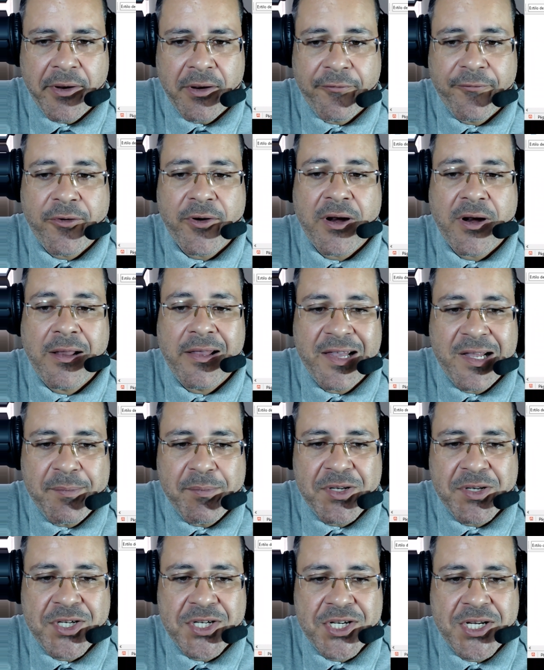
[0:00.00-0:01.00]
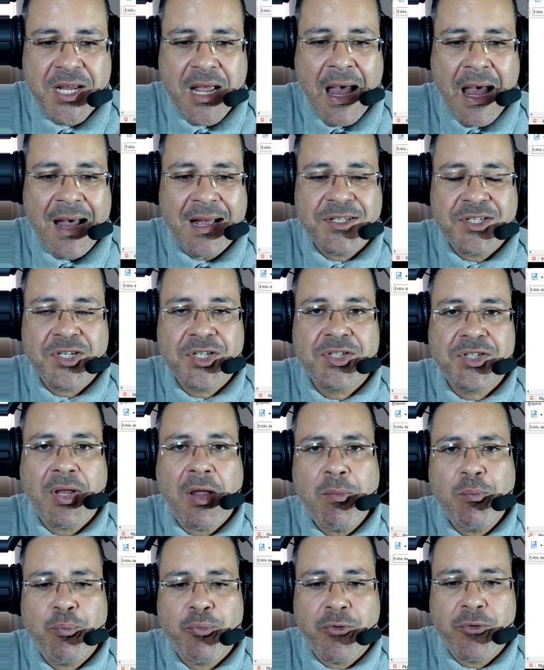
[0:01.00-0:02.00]
for a limited and
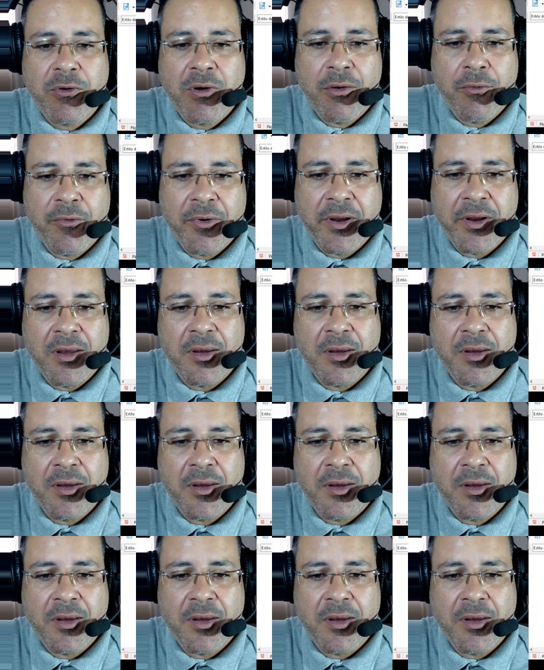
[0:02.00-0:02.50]
temporary